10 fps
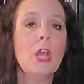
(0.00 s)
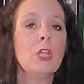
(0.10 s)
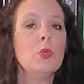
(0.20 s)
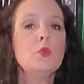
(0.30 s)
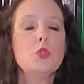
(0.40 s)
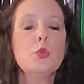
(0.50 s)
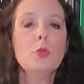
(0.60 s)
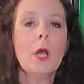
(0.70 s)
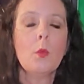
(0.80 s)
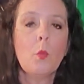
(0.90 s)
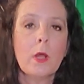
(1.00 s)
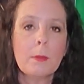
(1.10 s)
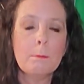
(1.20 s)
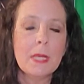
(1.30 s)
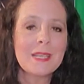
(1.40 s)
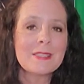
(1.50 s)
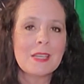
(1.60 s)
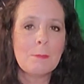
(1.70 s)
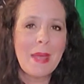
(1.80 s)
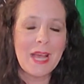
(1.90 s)
You do not want to mix
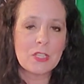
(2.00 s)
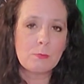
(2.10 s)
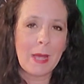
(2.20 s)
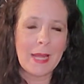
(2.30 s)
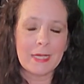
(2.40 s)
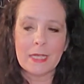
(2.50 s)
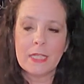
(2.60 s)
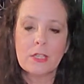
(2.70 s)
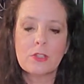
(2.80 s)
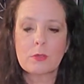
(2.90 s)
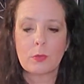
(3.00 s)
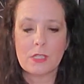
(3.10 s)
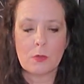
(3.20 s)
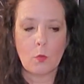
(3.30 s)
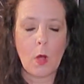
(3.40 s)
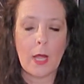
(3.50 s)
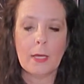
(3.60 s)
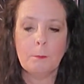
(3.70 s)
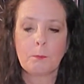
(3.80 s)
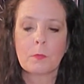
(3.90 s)
and match batting, and here's the reason why.